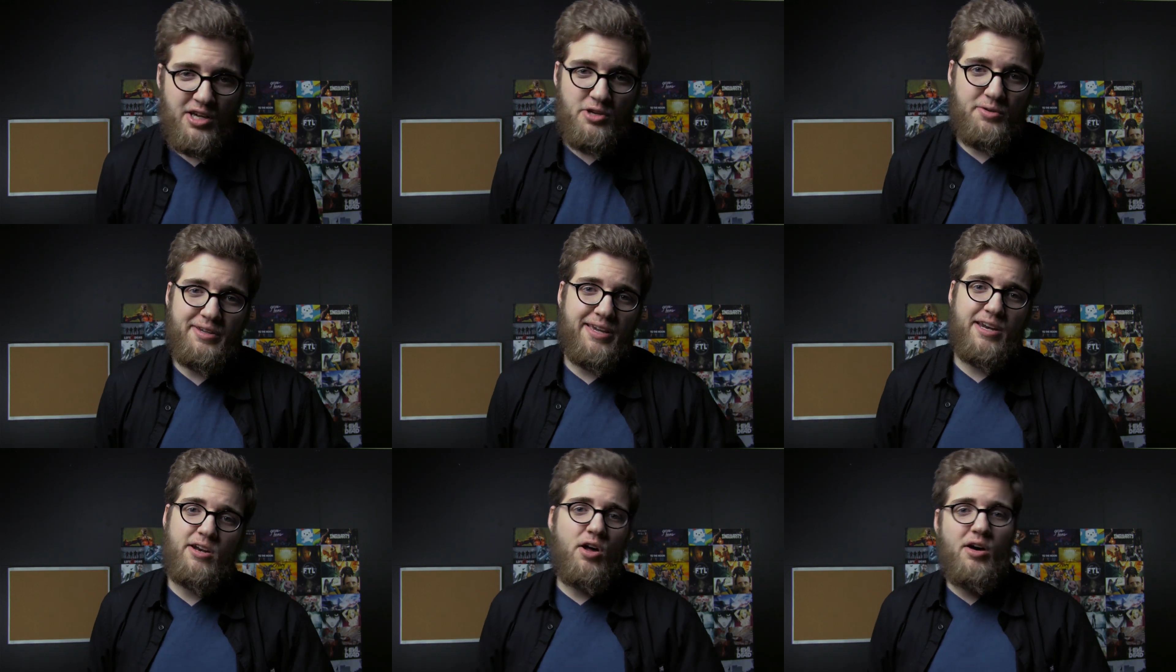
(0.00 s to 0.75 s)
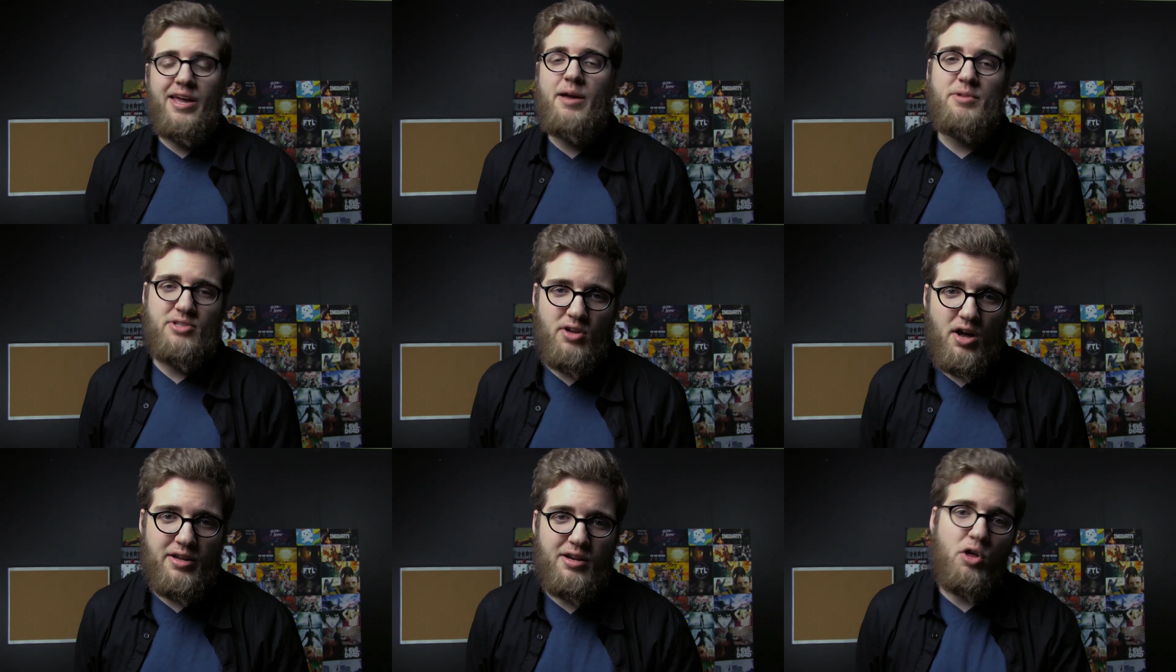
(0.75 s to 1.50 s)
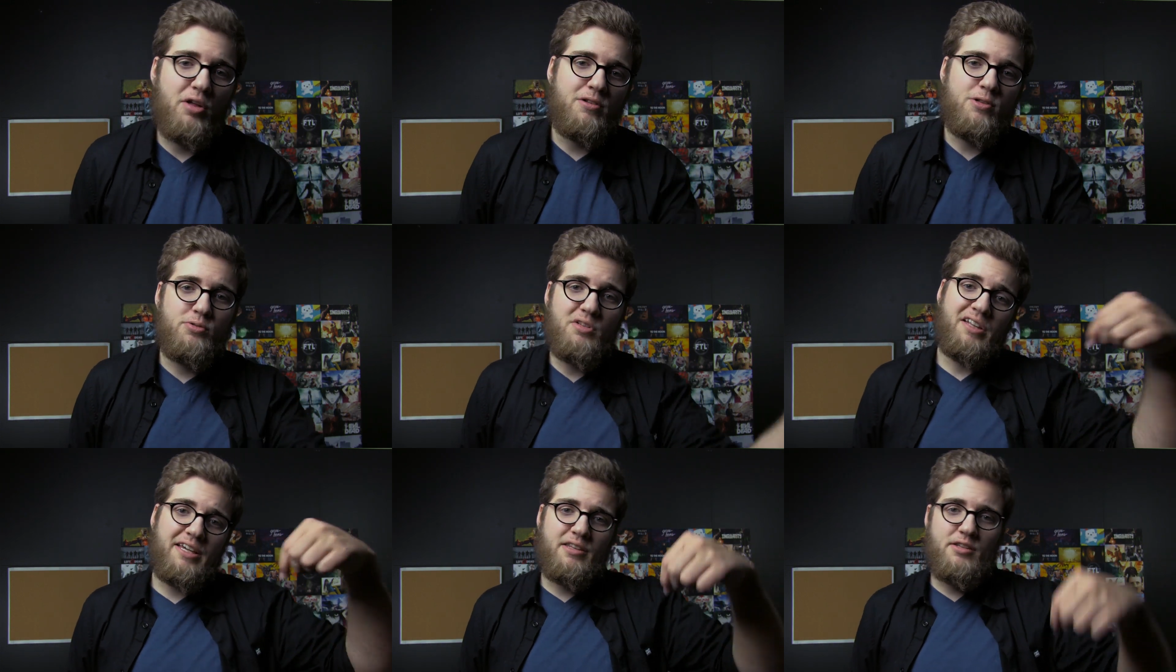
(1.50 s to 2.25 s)
You can get it on Amazon, I'll include the
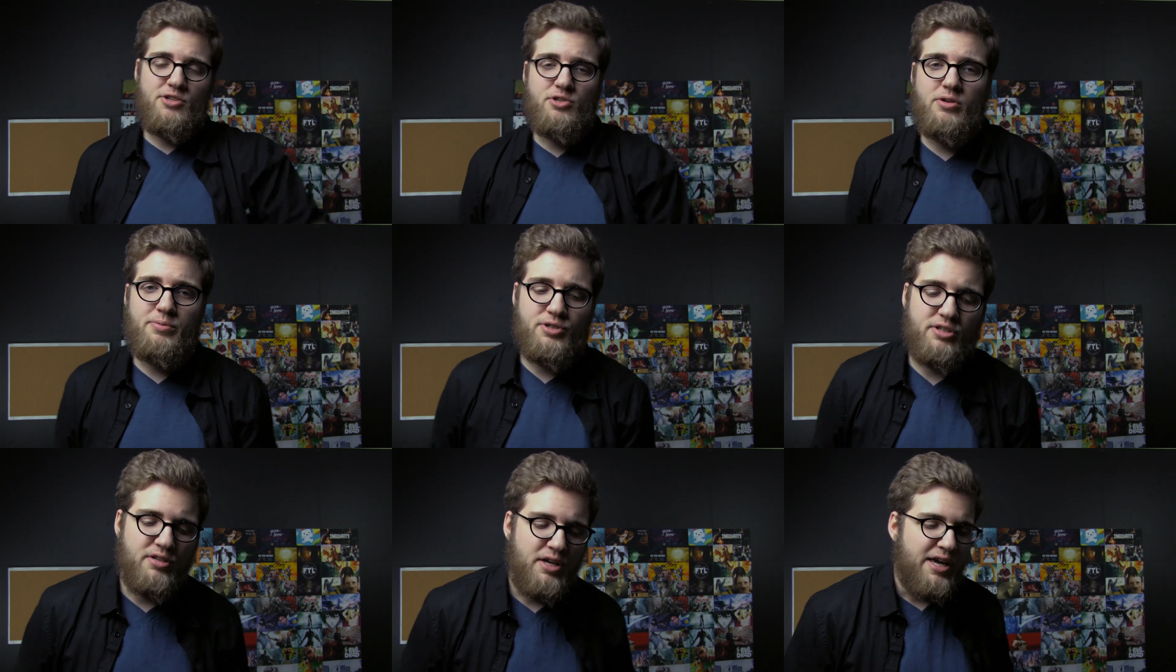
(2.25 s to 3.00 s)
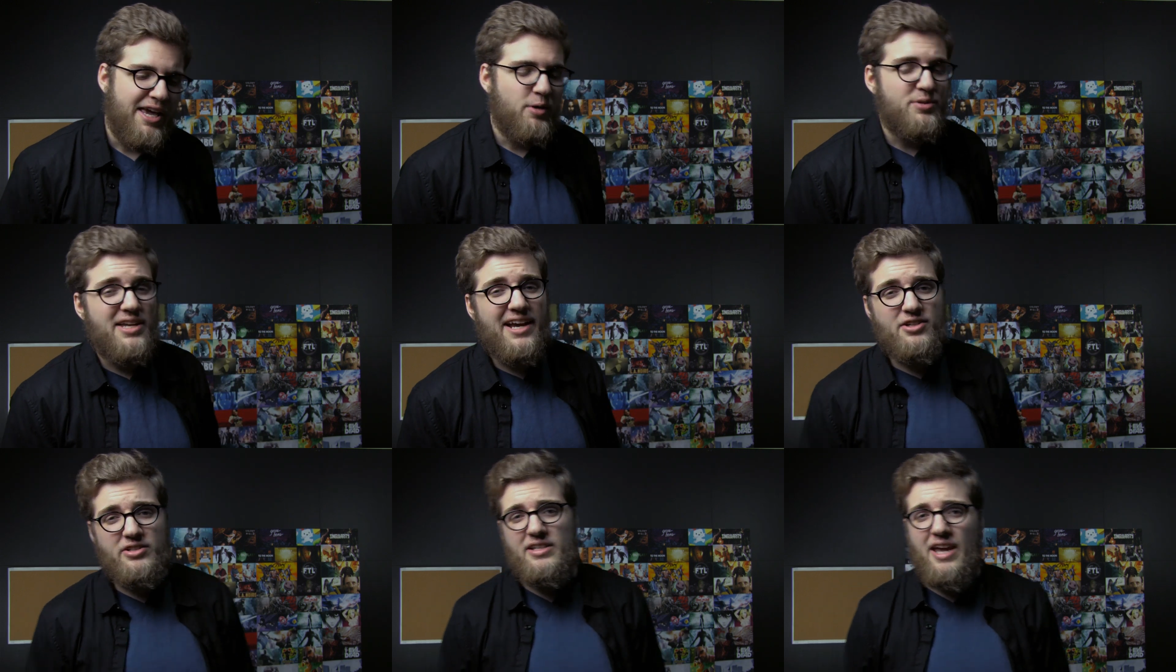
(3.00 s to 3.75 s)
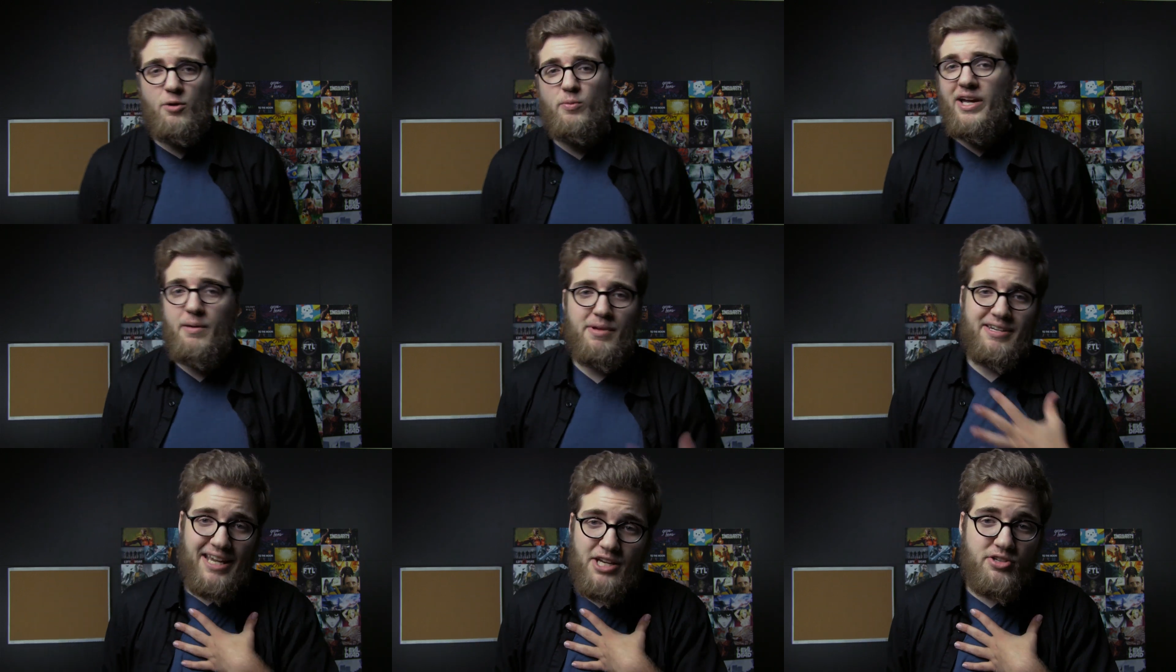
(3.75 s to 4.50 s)
link in the description. It was actually a
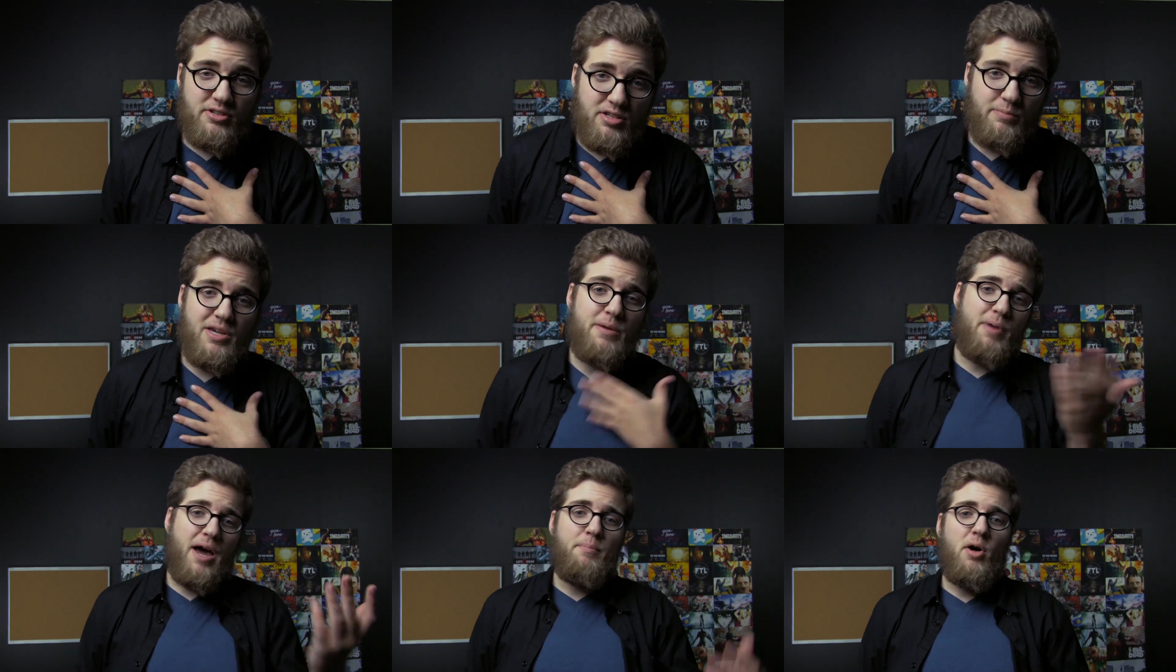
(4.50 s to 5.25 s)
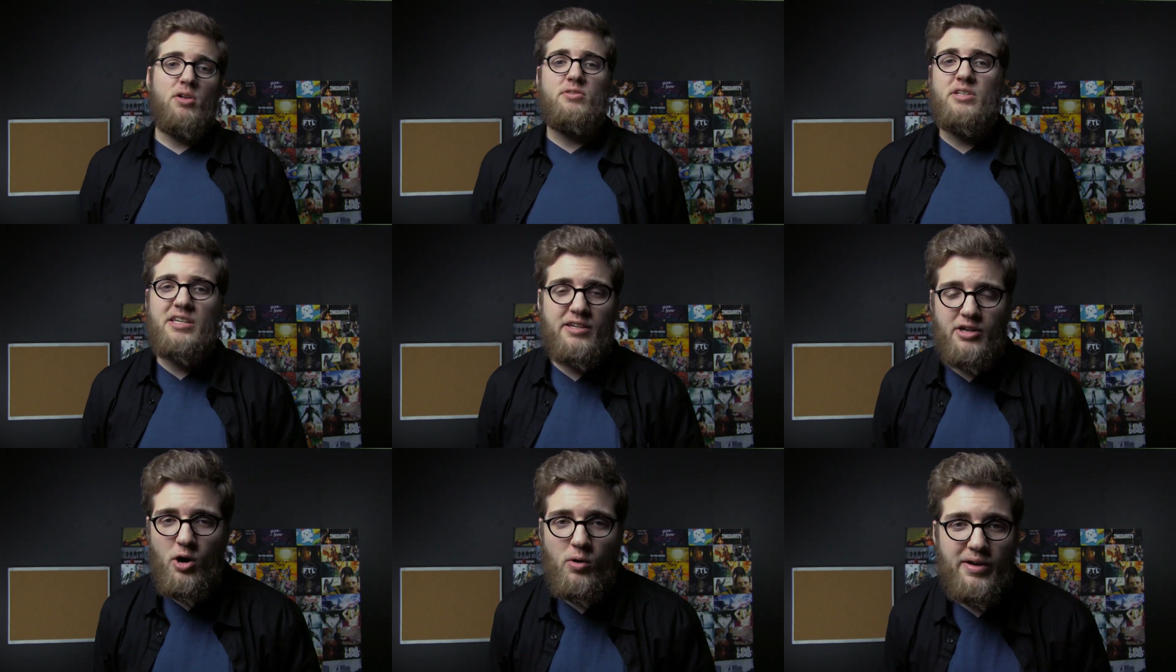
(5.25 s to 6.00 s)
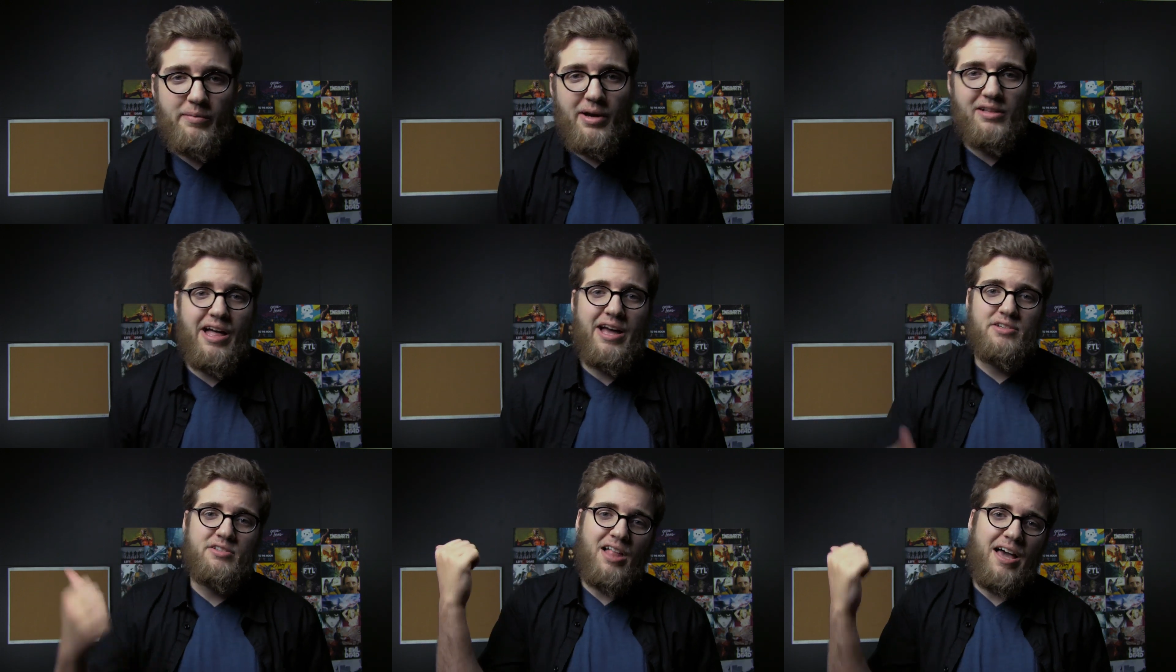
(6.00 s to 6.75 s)
recommendation to me by Paul's Ego in my
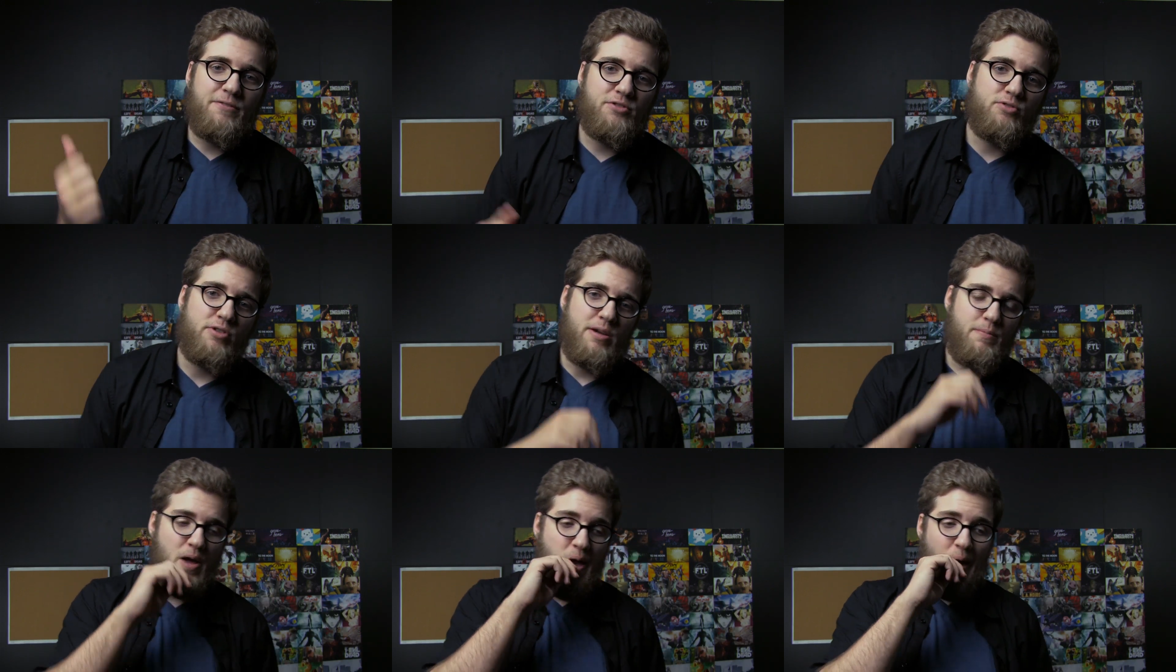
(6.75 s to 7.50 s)
last live stream.